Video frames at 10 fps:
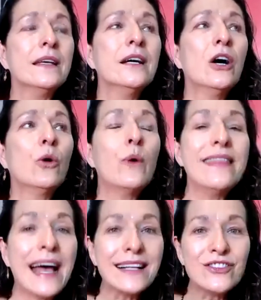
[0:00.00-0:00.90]
When
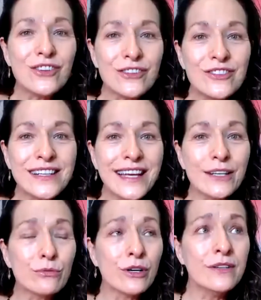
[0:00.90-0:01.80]
that starts to get
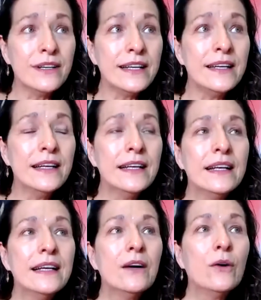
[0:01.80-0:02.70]
eroded,
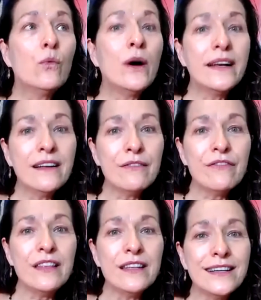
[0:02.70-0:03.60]
one of
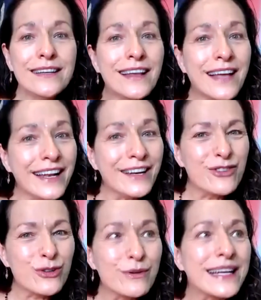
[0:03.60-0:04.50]
the kind of
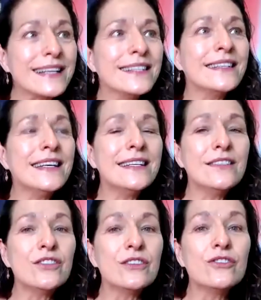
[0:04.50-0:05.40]
tricks is
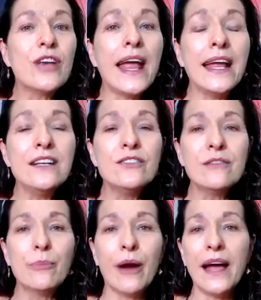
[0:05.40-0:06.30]
to change the
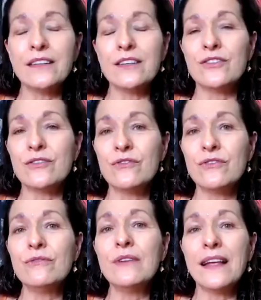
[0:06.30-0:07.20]
practice you're
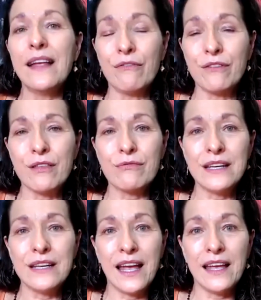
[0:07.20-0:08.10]
doing every
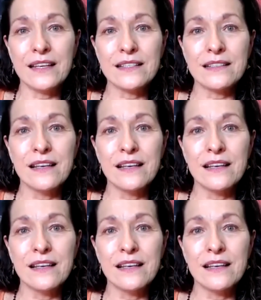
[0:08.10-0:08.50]
3 days,